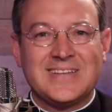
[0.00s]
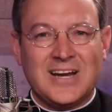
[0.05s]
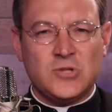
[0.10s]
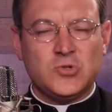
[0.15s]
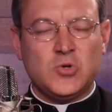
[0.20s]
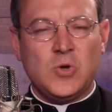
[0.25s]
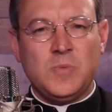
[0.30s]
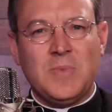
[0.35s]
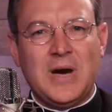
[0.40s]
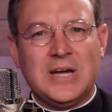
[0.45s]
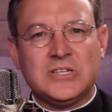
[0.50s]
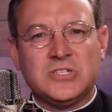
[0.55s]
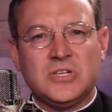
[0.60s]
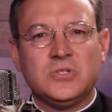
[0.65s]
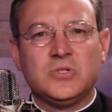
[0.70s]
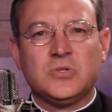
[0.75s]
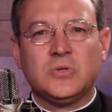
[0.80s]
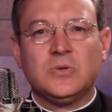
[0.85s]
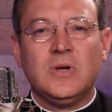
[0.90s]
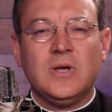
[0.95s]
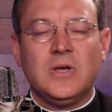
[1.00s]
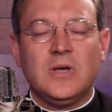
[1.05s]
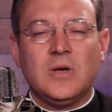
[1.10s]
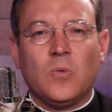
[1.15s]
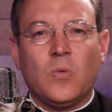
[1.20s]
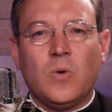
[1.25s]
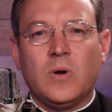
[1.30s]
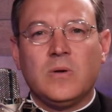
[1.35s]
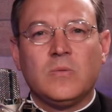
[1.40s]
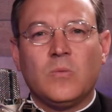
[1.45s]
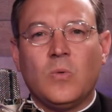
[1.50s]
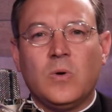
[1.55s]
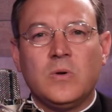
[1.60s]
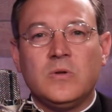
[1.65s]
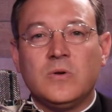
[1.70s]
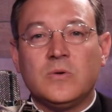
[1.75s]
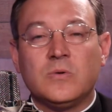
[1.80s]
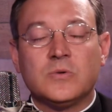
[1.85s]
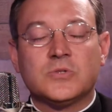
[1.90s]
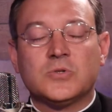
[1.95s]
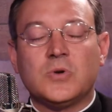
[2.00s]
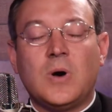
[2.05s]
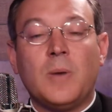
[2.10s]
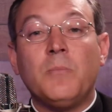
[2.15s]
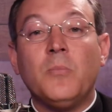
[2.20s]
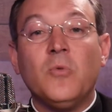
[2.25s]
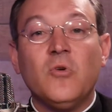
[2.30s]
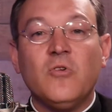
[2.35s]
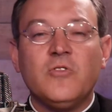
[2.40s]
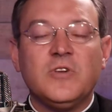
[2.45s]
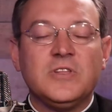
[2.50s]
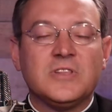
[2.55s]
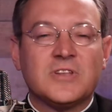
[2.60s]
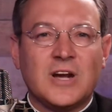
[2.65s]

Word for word: Try to imagine to when when you saw a movie.